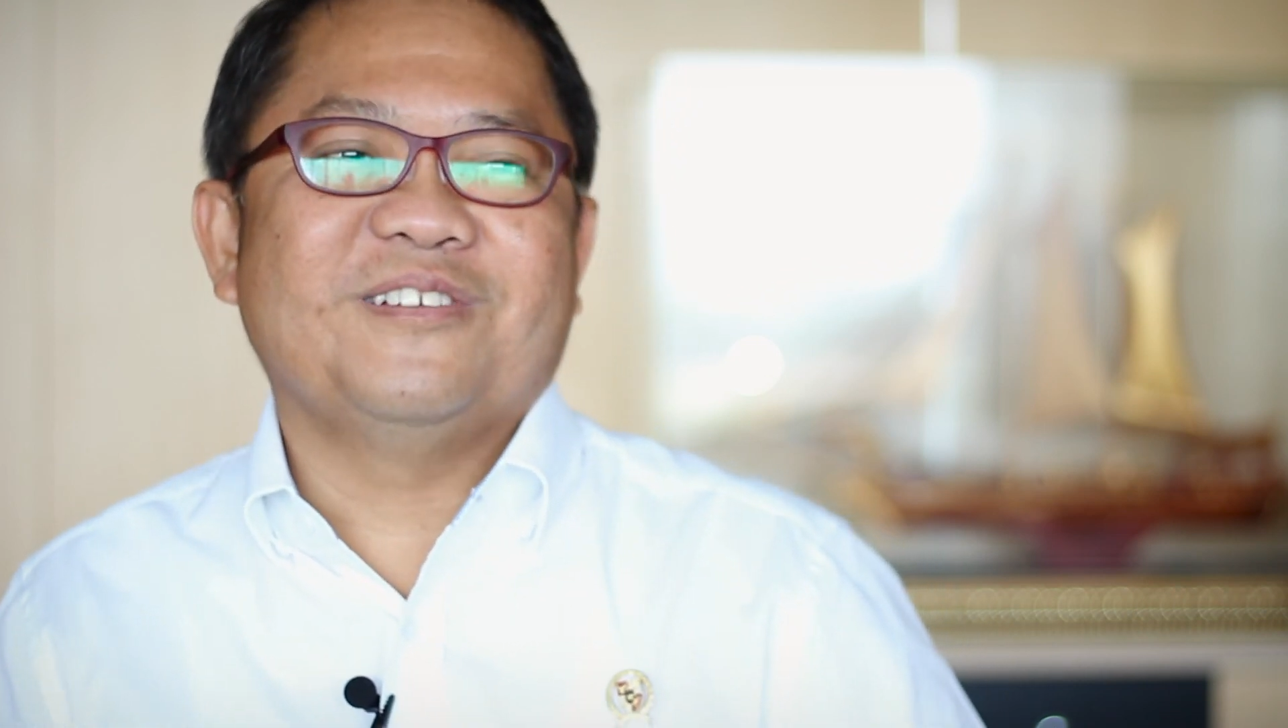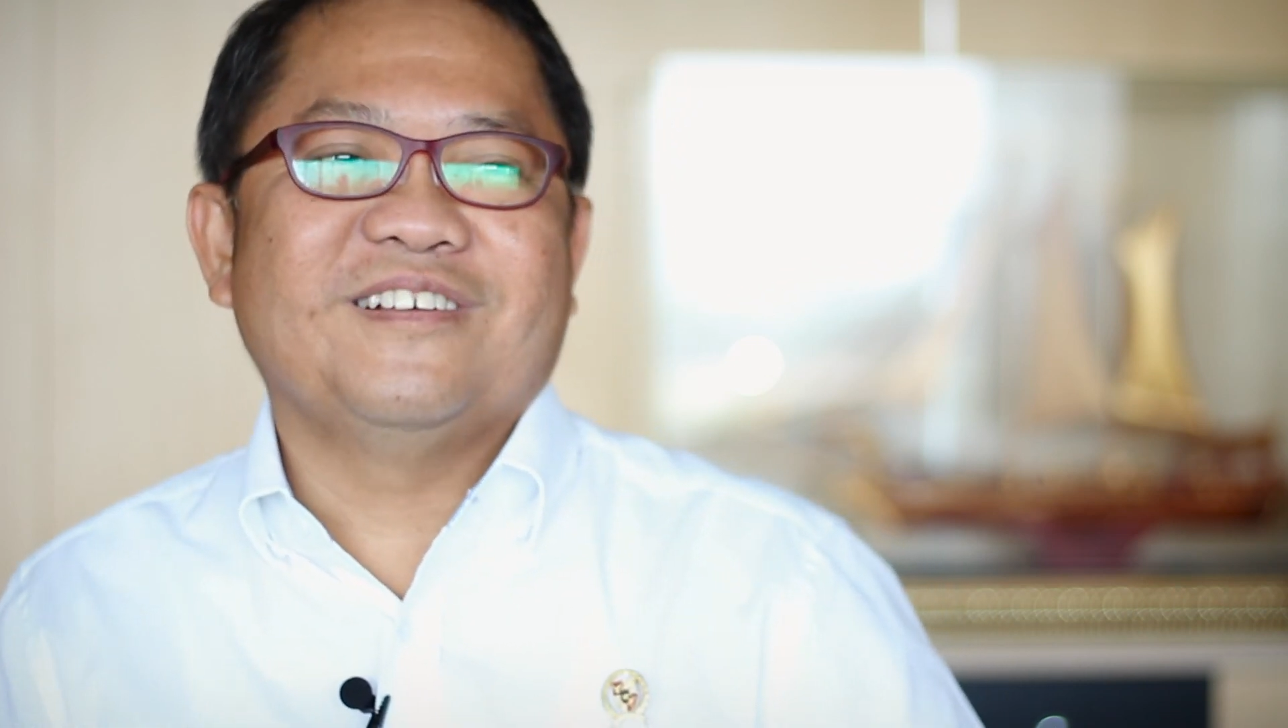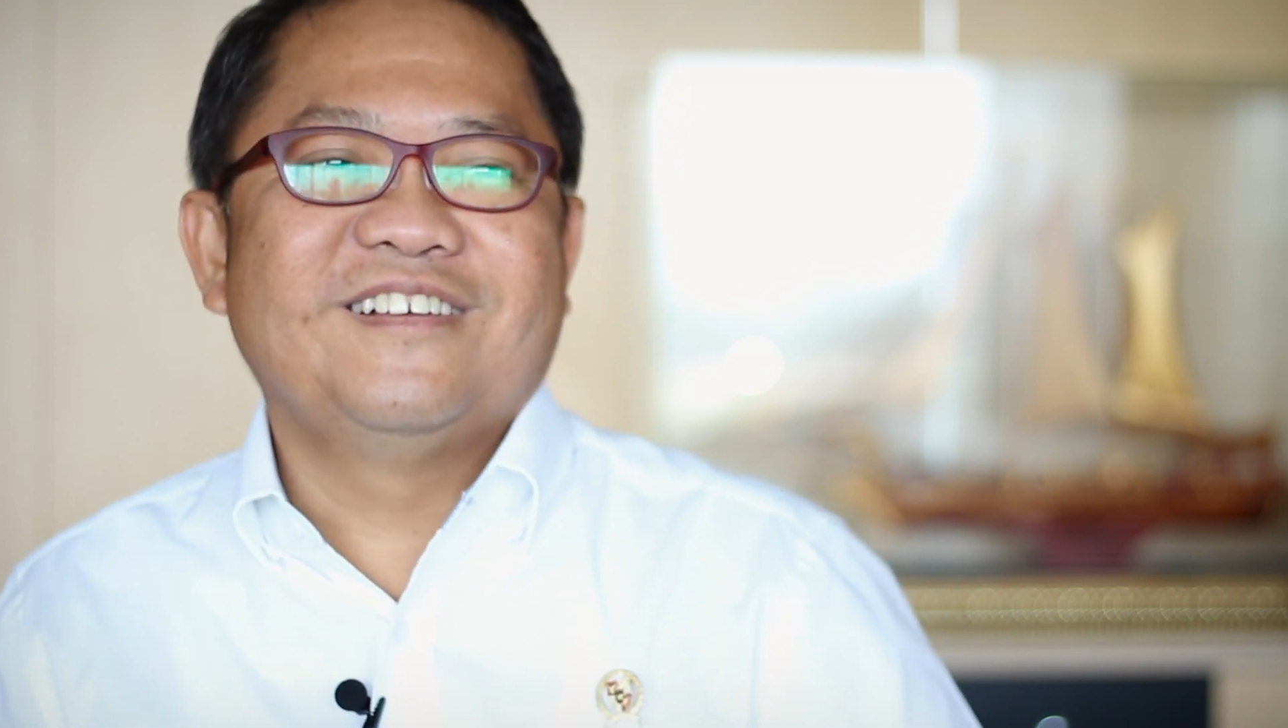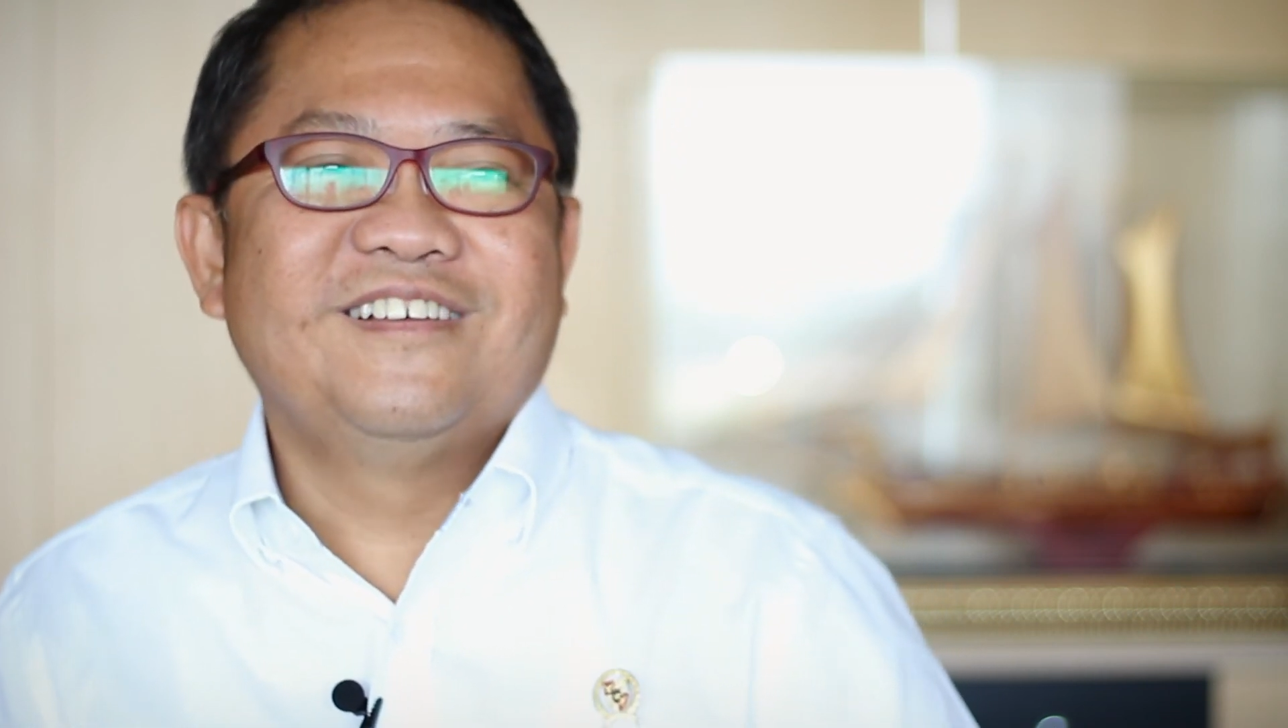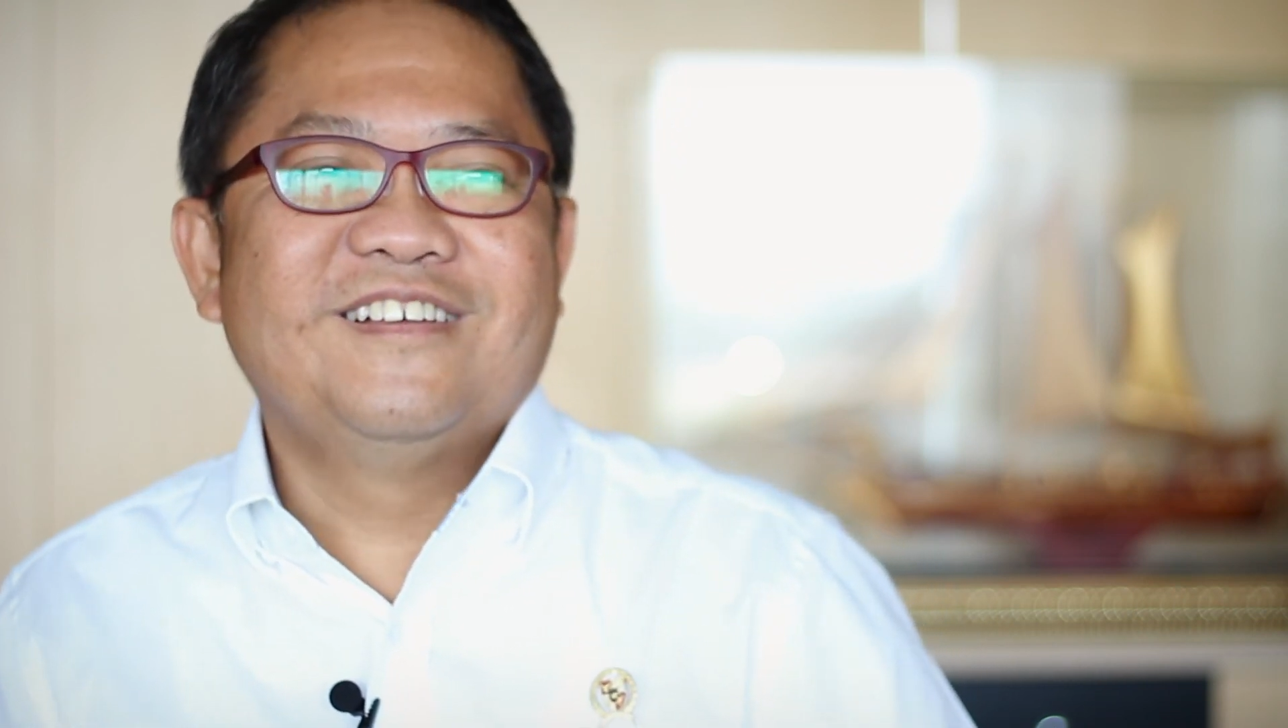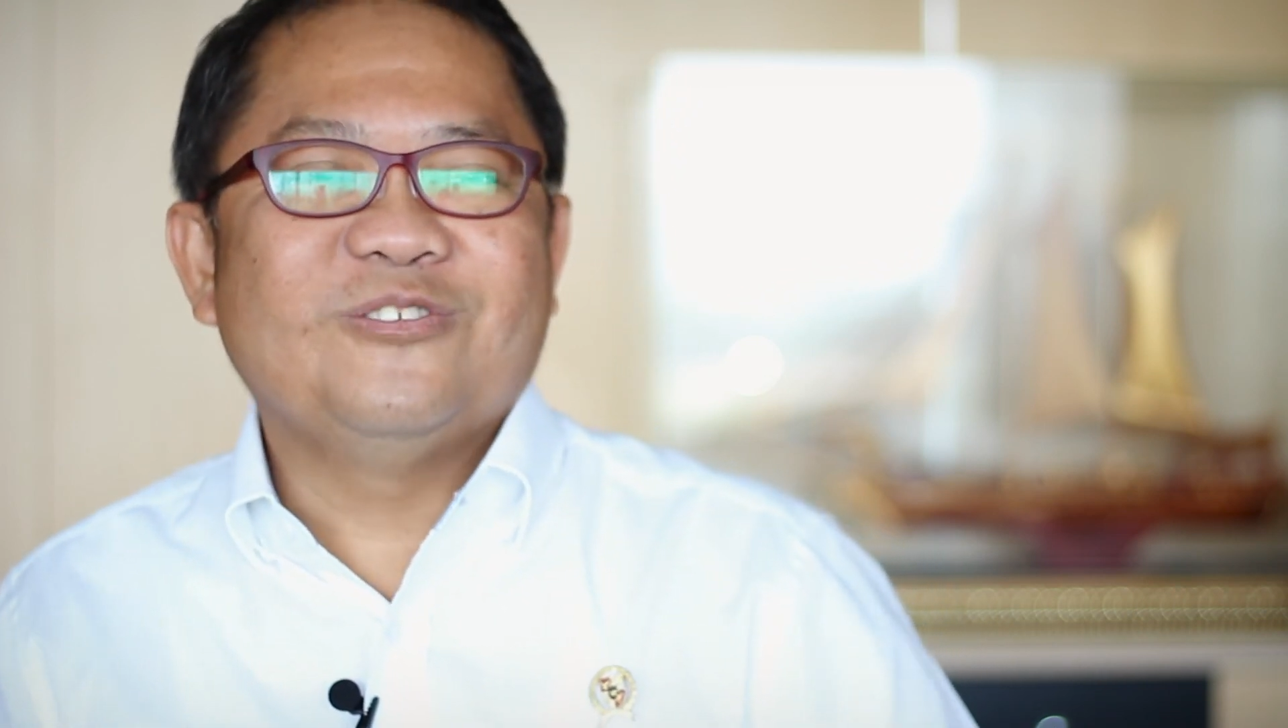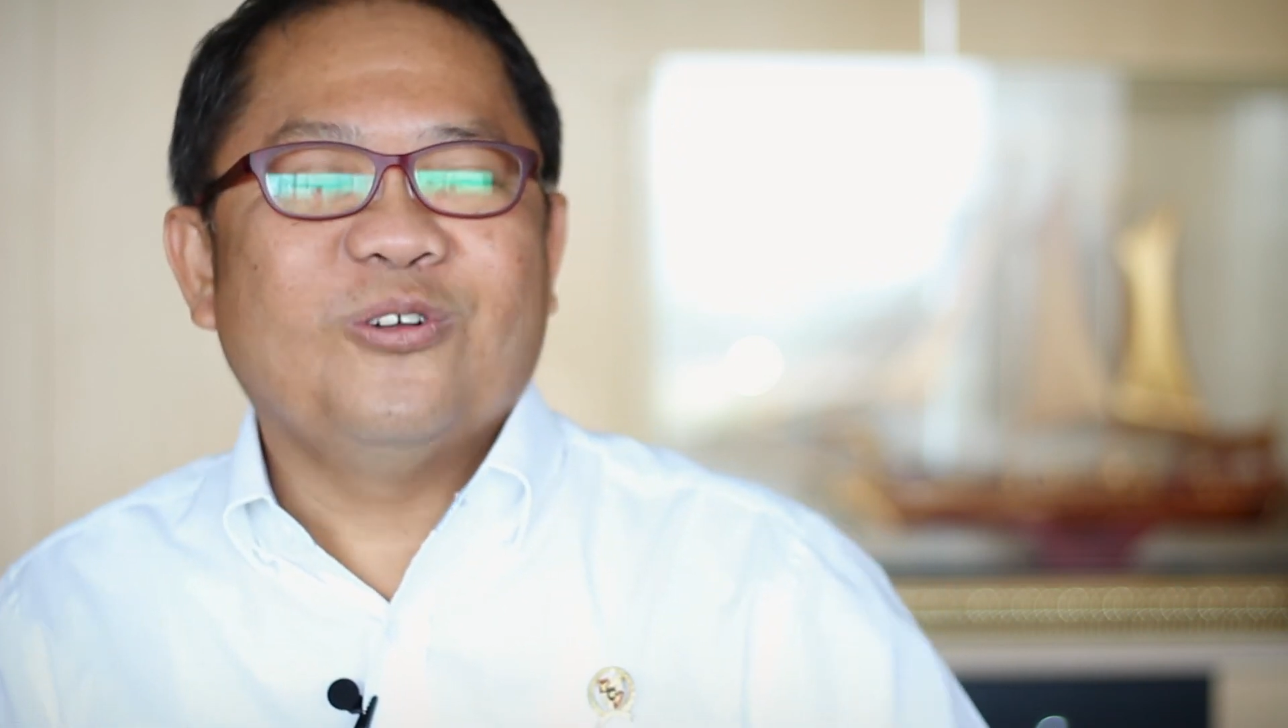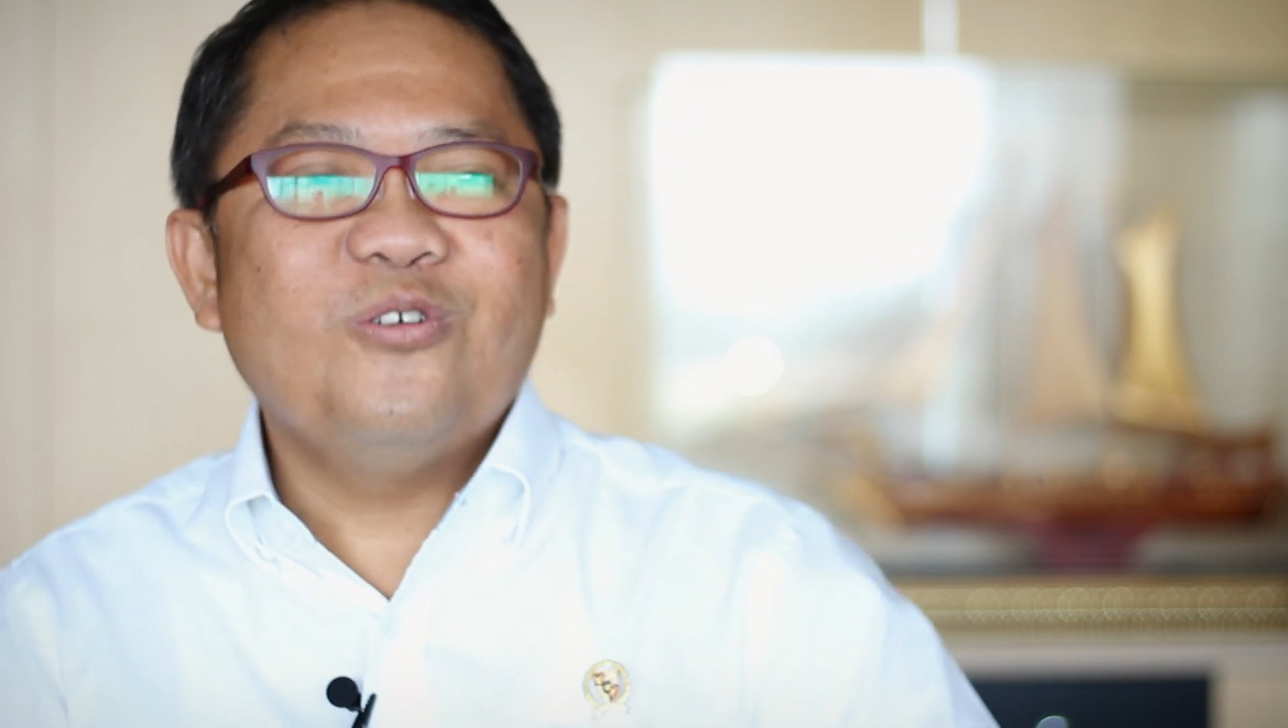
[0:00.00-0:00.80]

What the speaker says: Mm. So